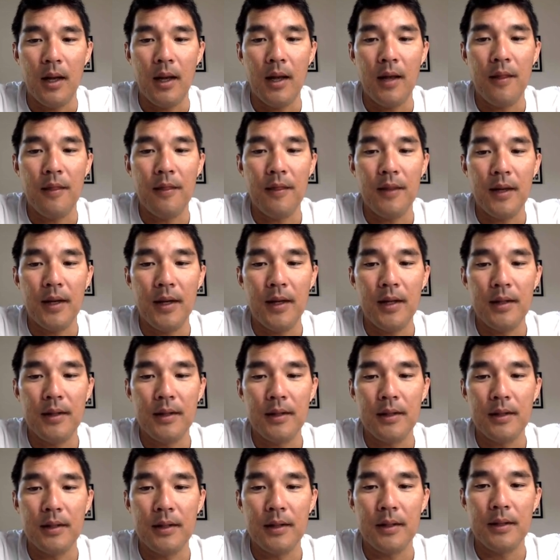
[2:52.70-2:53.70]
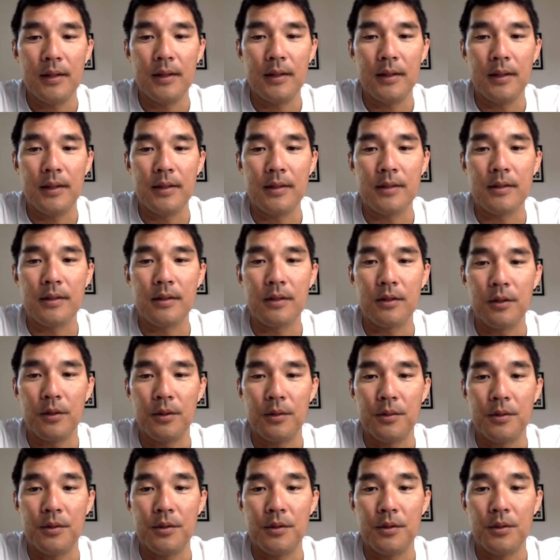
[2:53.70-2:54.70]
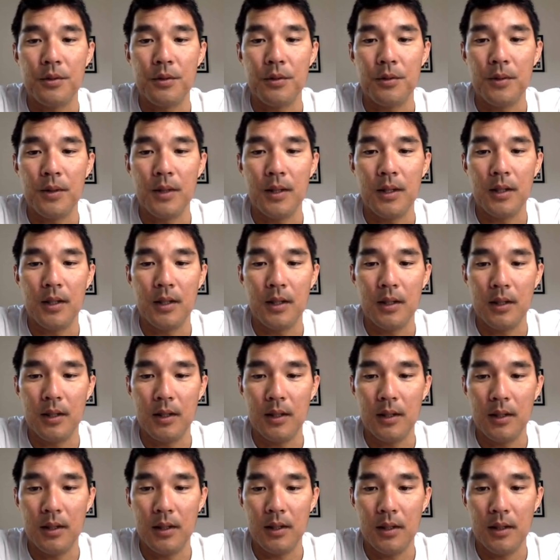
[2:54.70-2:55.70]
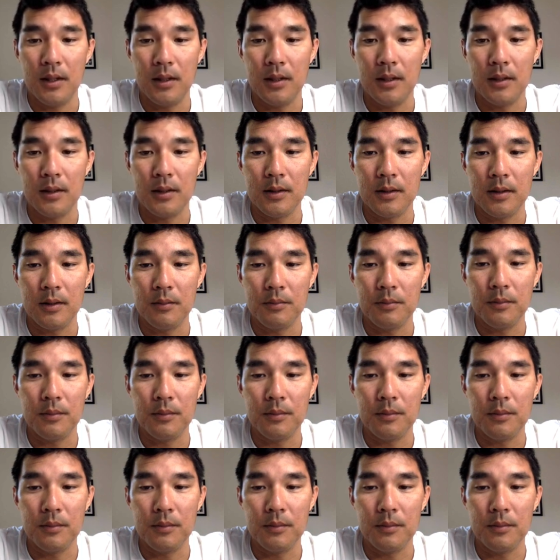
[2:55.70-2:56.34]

And then let's go to uh,